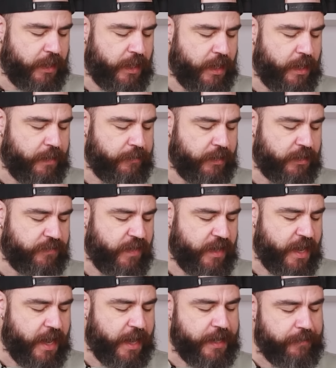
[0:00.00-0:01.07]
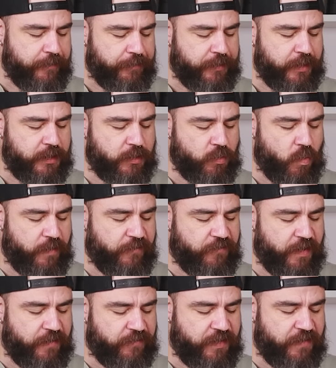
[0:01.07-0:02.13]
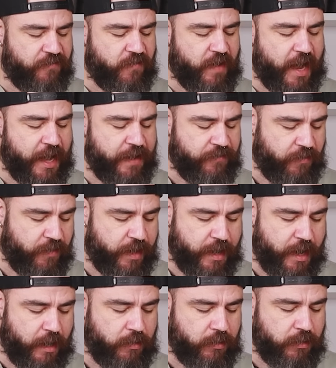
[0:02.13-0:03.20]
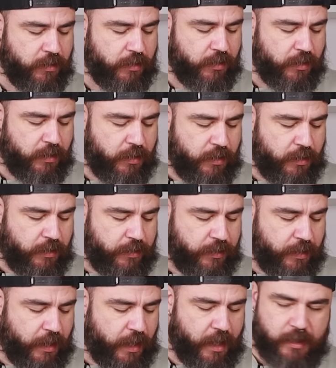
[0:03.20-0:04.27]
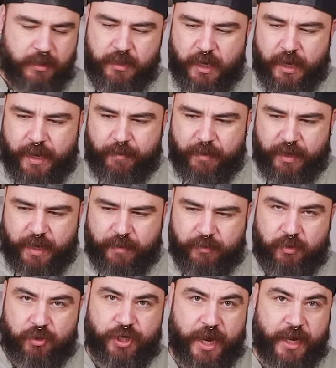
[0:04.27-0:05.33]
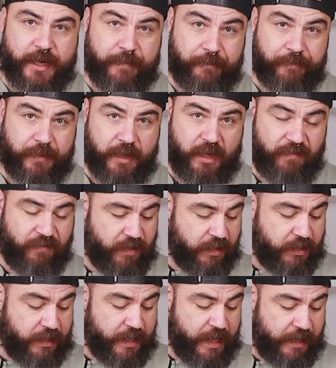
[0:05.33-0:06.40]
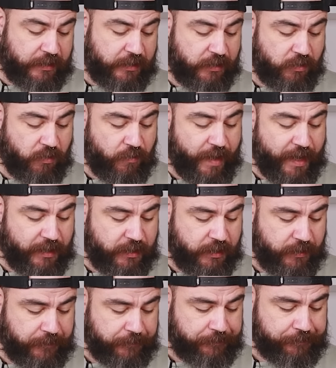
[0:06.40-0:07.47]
It's very high. It's 155 right now. And Emma came to check if the TDS is correct.